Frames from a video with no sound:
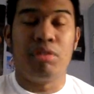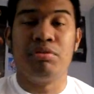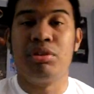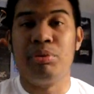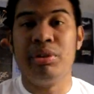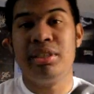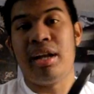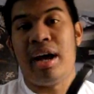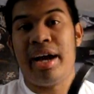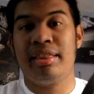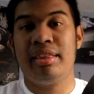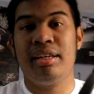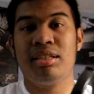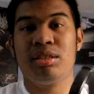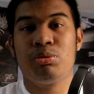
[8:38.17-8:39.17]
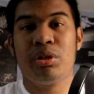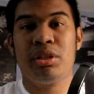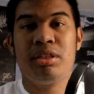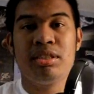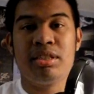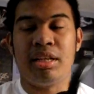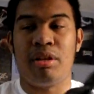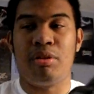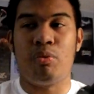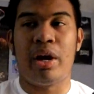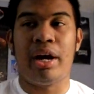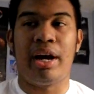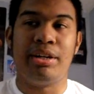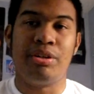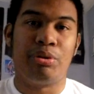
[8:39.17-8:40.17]
The reason I think it's worth this and why
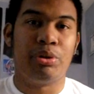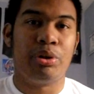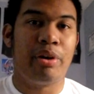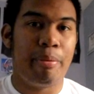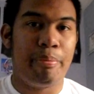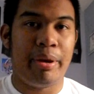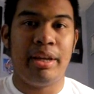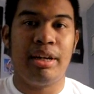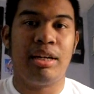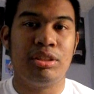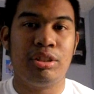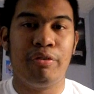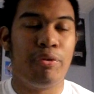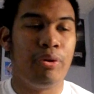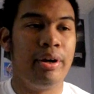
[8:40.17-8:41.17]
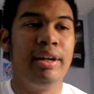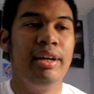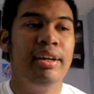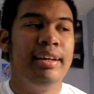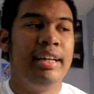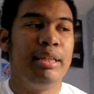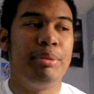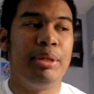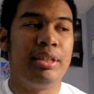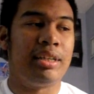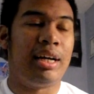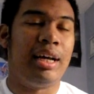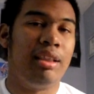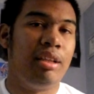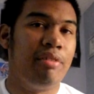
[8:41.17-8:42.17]
I don't regret paying $100 for it is because I
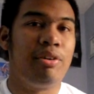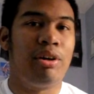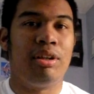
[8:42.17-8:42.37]
love